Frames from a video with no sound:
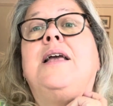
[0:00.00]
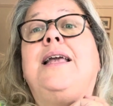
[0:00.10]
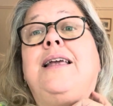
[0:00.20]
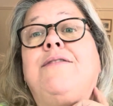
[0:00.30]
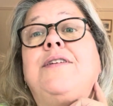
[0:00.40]

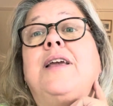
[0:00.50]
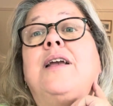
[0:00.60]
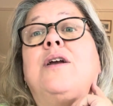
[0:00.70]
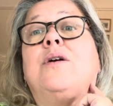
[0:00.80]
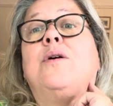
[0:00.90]

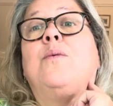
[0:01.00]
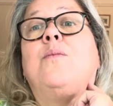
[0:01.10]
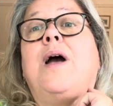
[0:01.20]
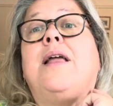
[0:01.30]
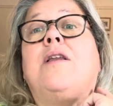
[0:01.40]
evening
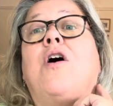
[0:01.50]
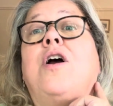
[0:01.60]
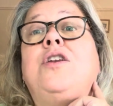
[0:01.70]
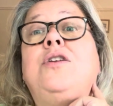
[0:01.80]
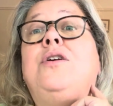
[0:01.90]
when
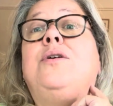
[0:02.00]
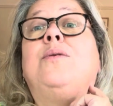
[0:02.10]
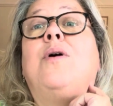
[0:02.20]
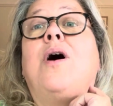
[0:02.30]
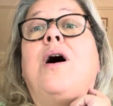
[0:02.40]
I
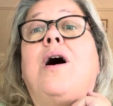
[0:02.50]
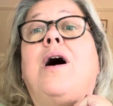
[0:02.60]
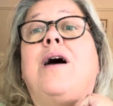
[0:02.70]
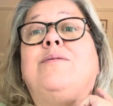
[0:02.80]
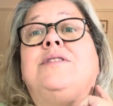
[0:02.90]
knew
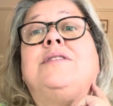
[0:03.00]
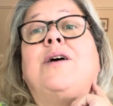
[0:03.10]
I was so